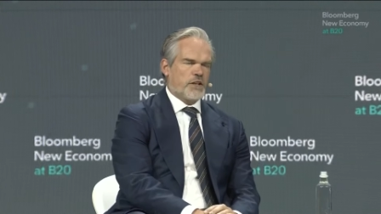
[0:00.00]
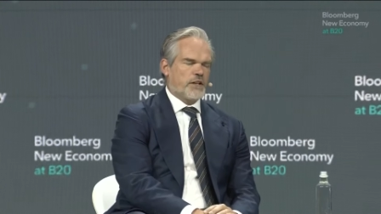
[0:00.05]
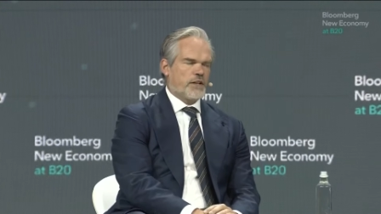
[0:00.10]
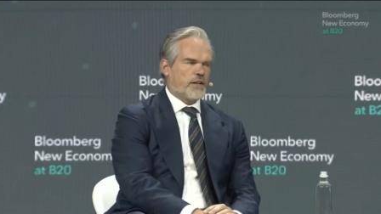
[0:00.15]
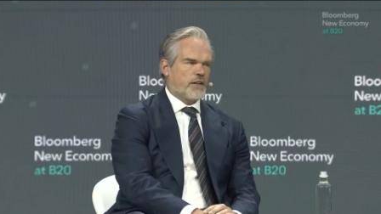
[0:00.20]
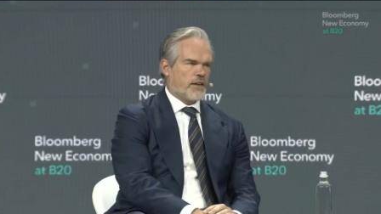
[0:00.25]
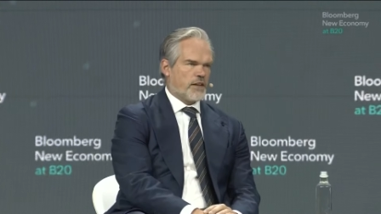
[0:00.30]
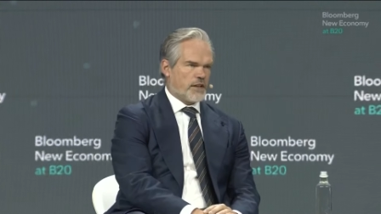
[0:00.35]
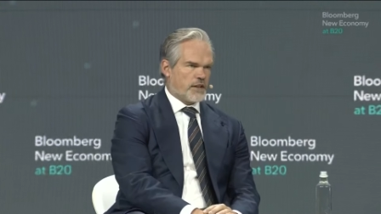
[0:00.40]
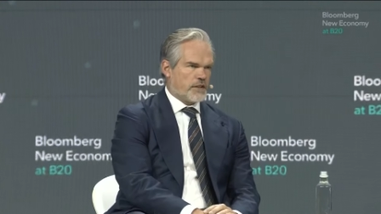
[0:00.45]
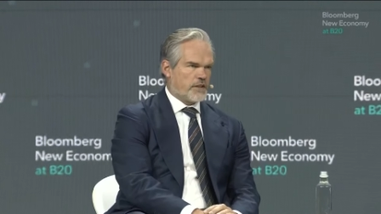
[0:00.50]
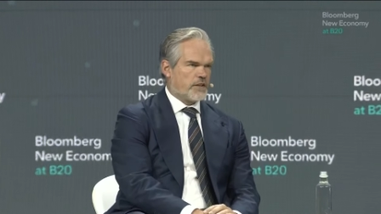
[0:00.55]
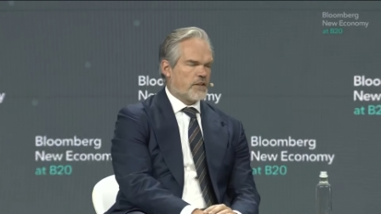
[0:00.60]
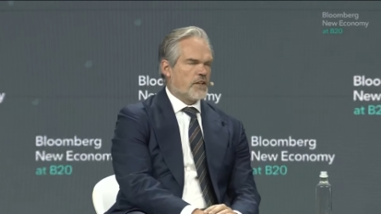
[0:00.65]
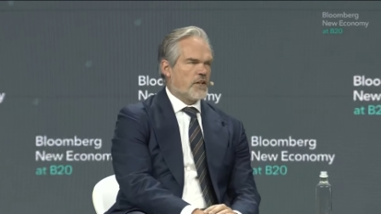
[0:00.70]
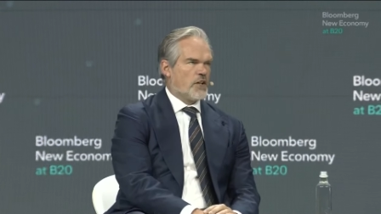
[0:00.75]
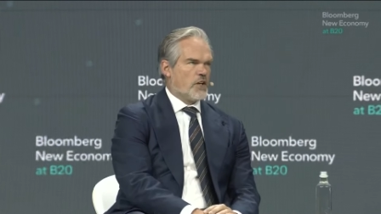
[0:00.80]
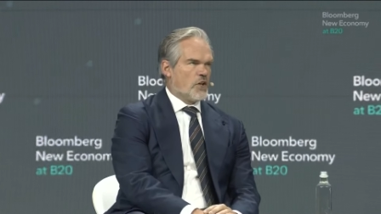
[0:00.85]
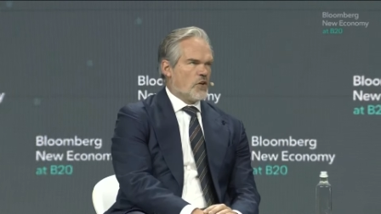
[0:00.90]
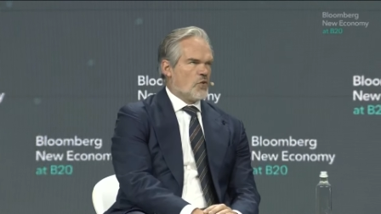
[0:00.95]
I think
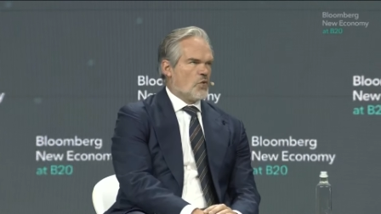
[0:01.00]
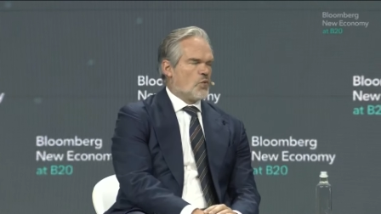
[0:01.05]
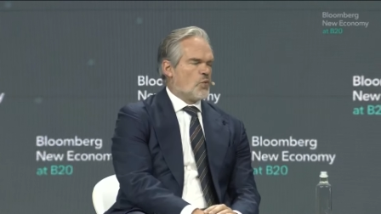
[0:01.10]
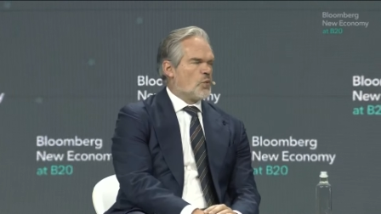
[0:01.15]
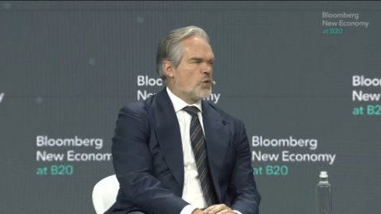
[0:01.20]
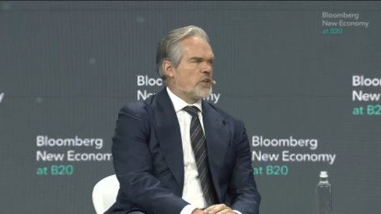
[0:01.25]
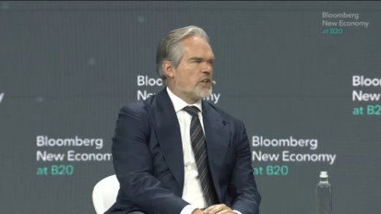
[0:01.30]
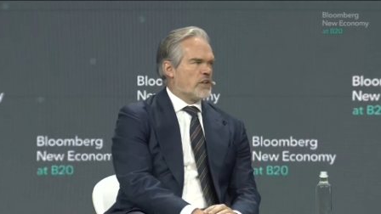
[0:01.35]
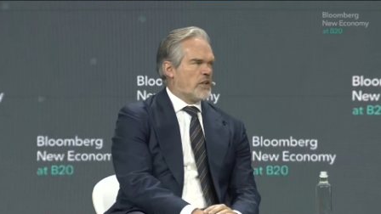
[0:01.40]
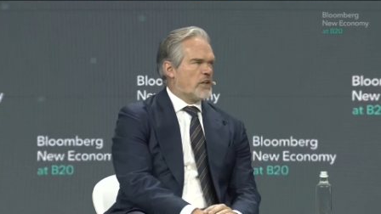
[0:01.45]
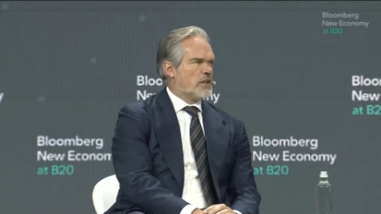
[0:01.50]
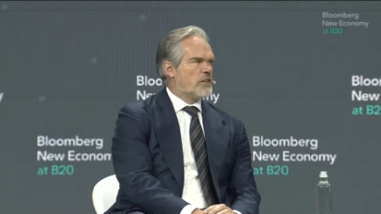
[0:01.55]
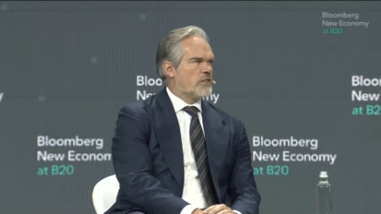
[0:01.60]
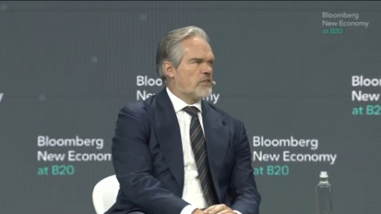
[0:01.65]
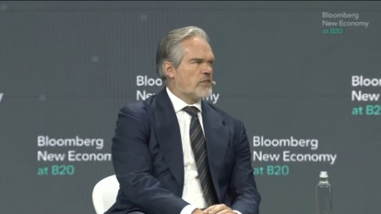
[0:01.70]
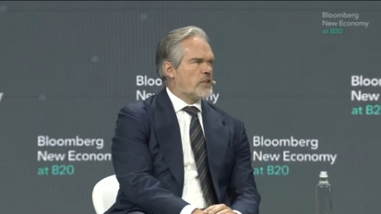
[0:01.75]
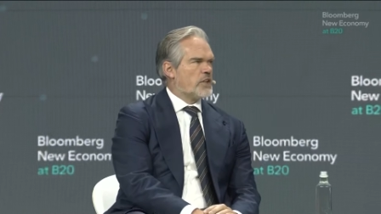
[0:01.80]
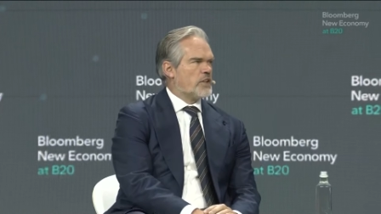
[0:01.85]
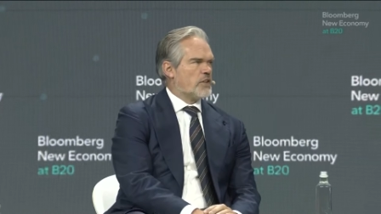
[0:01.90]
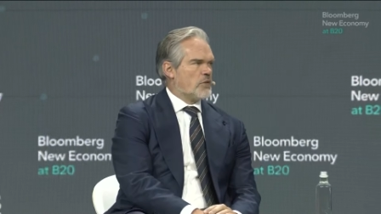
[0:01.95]
we live
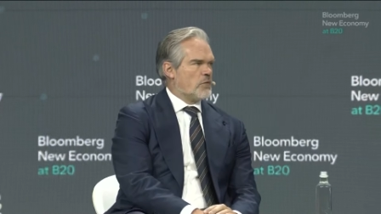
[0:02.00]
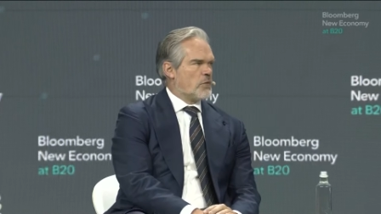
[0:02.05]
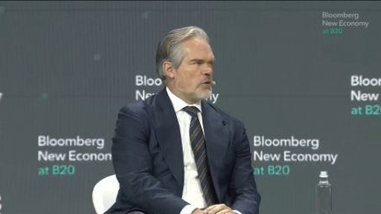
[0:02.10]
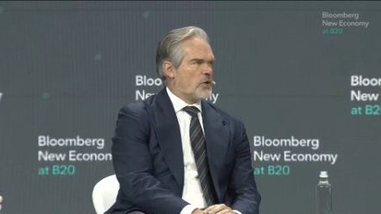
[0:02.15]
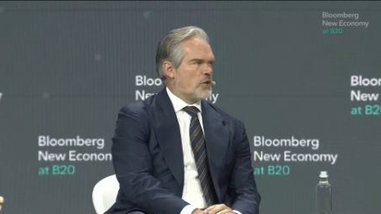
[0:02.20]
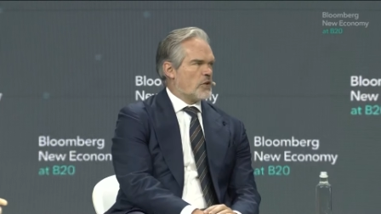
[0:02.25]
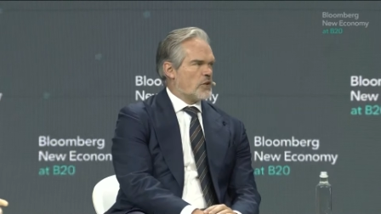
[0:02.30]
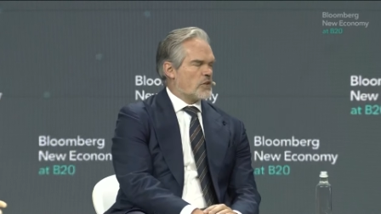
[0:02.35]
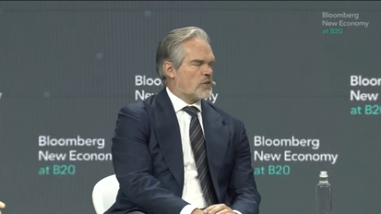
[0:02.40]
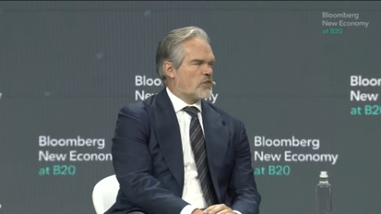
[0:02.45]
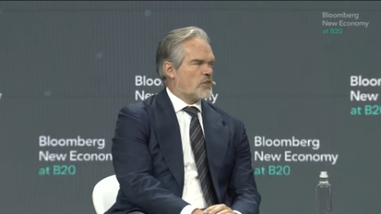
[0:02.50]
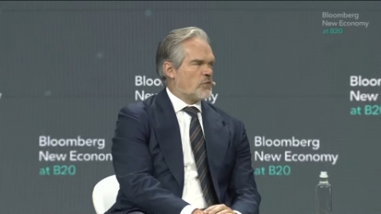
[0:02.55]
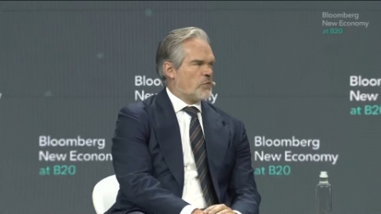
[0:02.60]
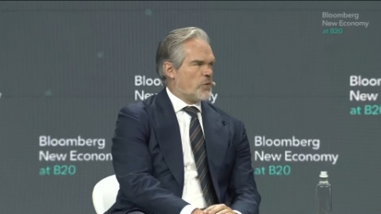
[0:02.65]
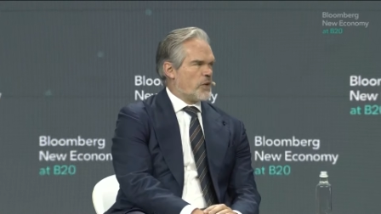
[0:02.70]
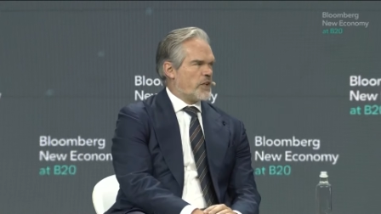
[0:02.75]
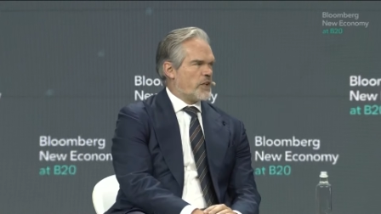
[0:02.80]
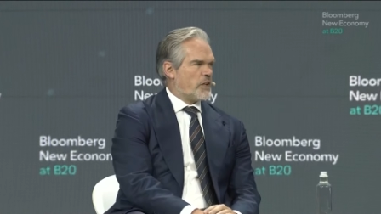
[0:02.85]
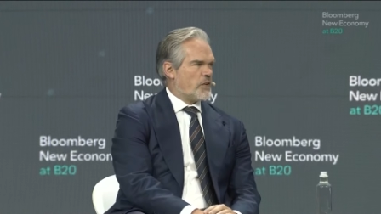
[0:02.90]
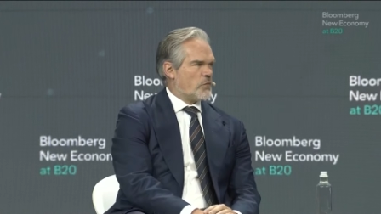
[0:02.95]
in a world
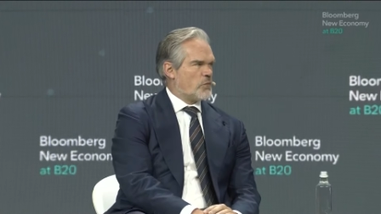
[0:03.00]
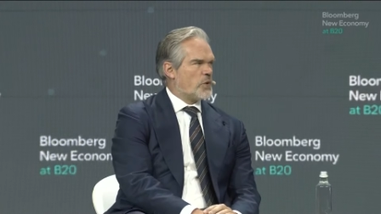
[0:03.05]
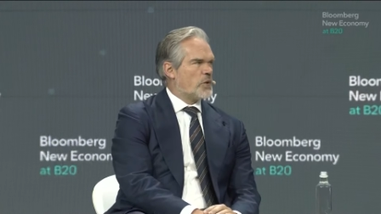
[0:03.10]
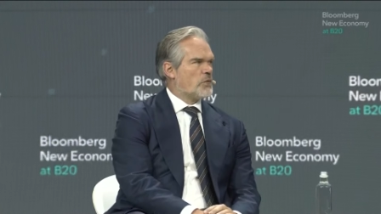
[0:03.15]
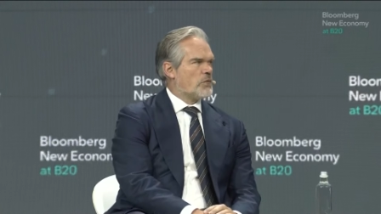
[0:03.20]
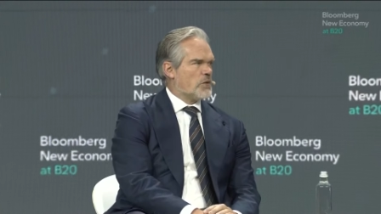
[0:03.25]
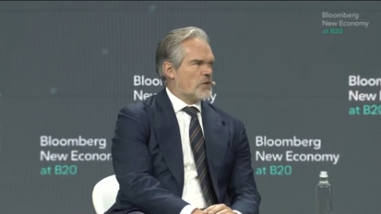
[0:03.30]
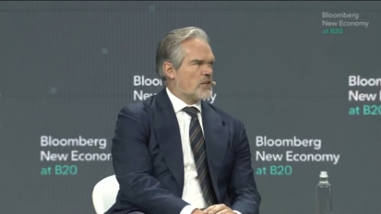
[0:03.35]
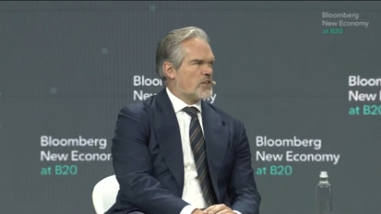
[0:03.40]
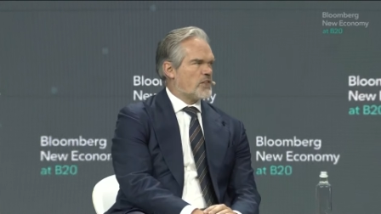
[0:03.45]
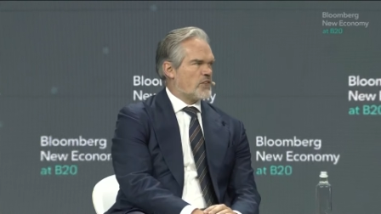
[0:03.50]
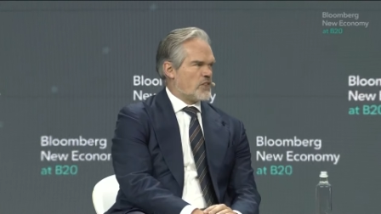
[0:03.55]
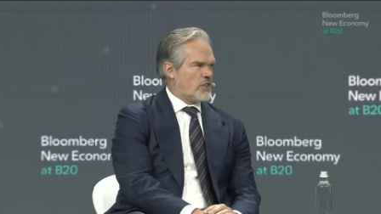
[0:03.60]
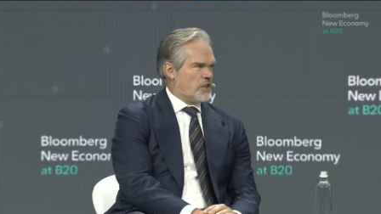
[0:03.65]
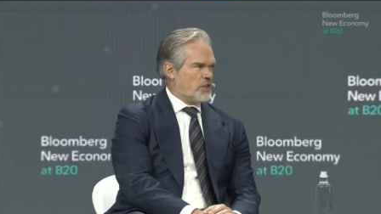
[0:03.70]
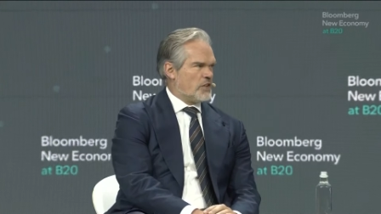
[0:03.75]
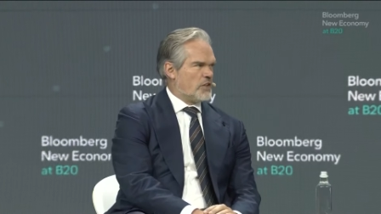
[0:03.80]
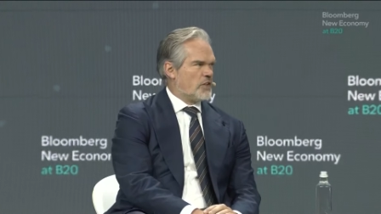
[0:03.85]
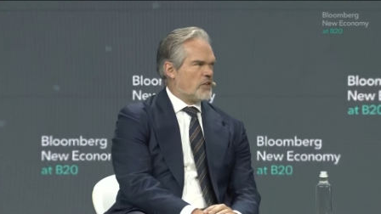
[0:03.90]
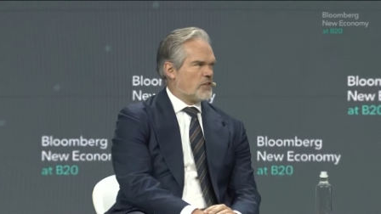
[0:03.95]
where we will
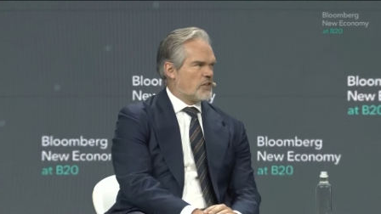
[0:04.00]
see